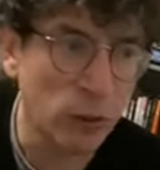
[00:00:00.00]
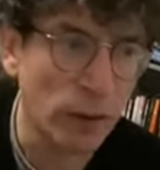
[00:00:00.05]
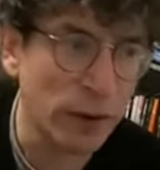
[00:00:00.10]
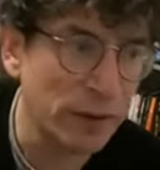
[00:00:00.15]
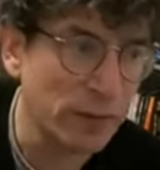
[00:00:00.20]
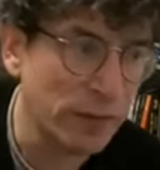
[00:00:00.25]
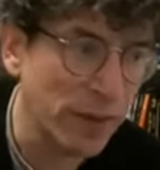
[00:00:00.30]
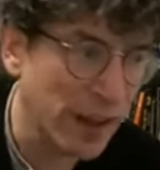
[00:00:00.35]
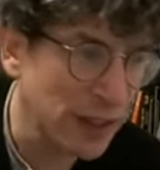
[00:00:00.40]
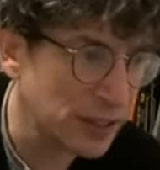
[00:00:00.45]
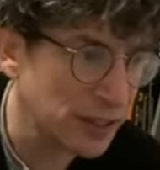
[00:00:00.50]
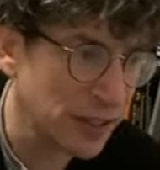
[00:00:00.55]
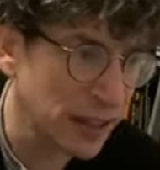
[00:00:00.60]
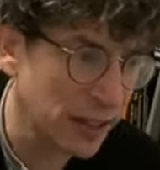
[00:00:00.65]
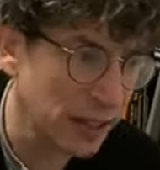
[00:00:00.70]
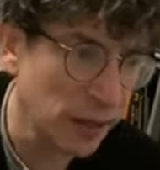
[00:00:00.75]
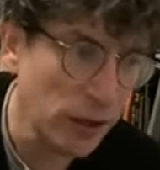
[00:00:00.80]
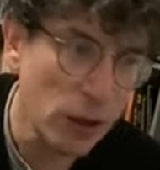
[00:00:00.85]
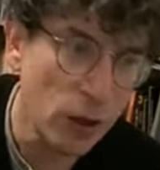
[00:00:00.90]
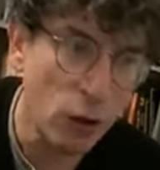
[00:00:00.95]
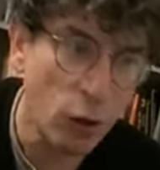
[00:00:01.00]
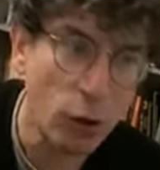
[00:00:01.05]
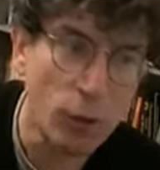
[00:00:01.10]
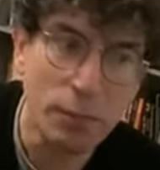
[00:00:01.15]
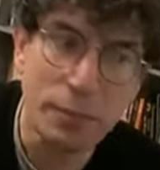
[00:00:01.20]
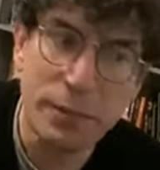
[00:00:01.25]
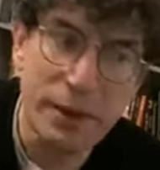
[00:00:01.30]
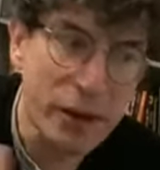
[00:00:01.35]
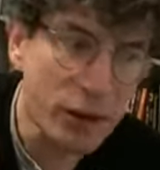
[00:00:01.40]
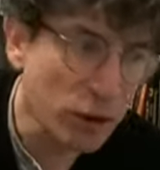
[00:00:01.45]
or investing or
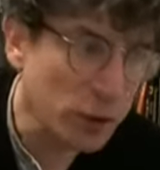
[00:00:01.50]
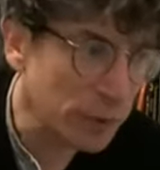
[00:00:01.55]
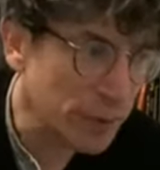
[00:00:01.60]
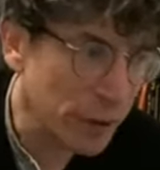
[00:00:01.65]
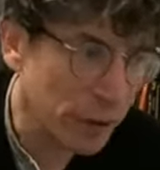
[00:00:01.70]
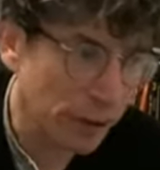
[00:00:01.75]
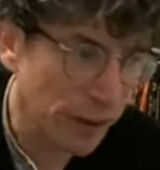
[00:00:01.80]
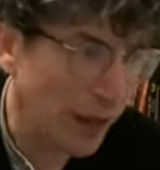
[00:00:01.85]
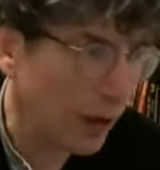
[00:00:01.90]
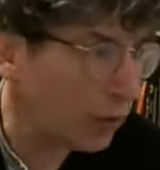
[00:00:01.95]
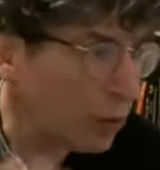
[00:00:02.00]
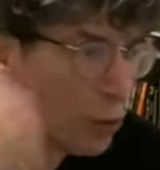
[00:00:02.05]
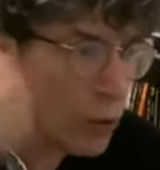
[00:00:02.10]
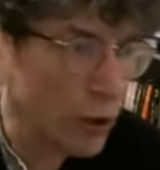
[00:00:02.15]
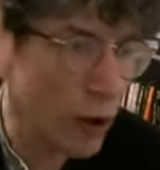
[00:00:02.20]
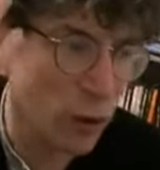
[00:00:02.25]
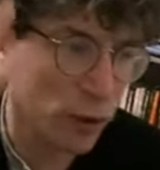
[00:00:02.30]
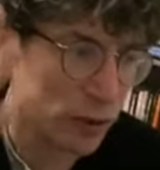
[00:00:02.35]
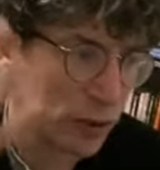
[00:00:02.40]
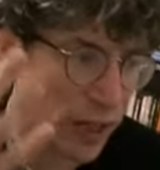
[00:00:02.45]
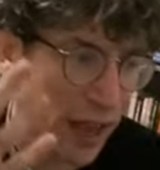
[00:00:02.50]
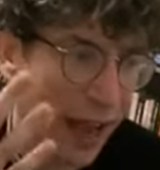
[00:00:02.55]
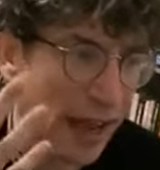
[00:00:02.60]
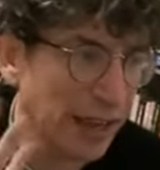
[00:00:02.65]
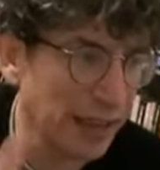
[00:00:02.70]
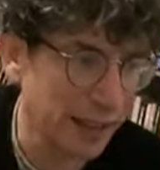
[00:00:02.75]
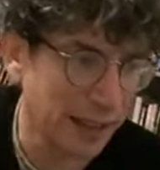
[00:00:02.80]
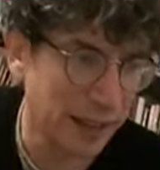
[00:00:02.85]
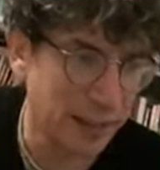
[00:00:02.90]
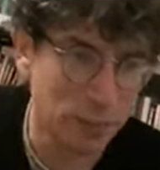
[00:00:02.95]
peer to peer, who knows,
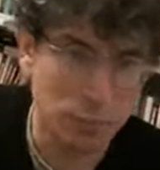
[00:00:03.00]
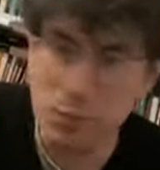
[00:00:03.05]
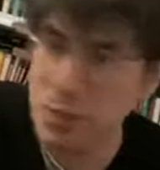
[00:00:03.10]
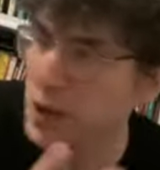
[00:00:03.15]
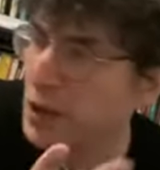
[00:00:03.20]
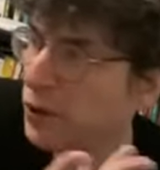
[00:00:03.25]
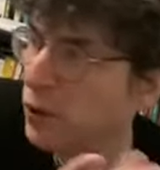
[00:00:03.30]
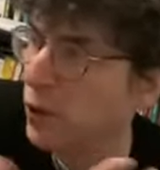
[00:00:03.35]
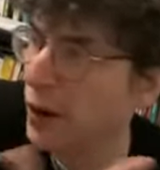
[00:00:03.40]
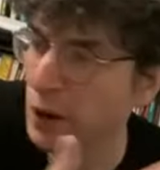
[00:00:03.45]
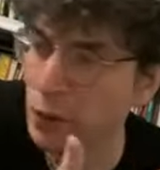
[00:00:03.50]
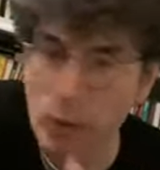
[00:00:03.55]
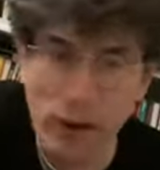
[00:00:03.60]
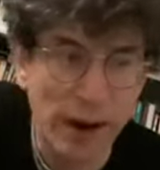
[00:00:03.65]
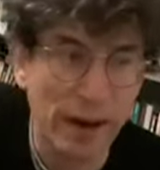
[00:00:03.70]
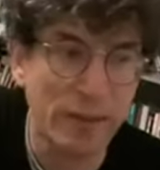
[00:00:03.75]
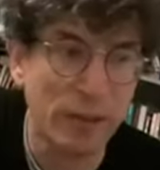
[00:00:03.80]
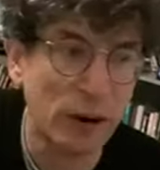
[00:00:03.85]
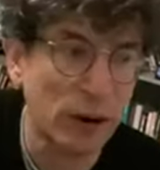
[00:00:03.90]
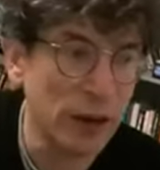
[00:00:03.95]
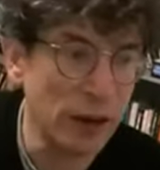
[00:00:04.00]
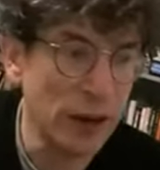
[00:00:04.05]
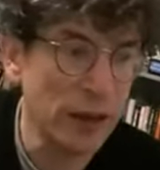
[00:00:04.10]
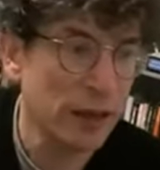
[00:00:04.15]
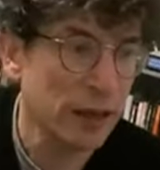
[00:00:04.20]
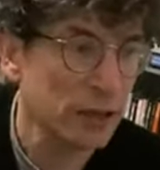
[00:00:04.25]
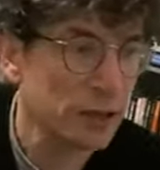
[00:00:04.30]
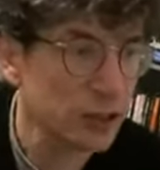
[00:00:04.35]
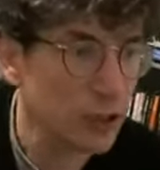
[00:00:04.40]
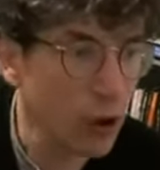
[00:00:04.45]
anything, Bitcoin, whatever.
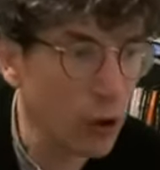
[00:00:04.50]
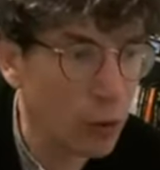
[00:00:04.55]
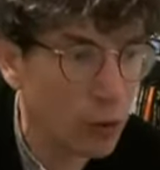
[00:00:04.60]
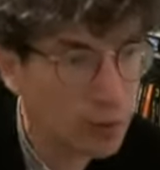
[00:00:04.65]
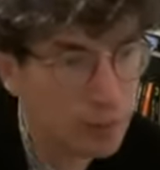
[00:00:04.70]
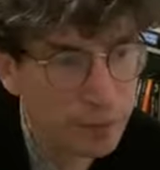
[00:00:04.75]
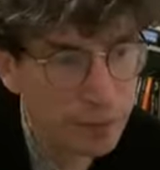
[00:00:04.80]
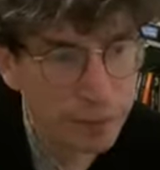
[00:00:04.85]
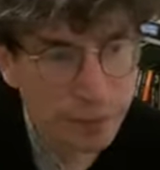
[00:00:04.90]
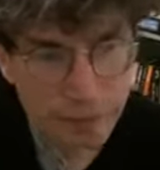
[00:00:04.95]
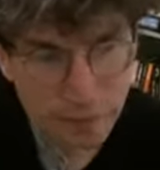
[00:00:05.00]
So,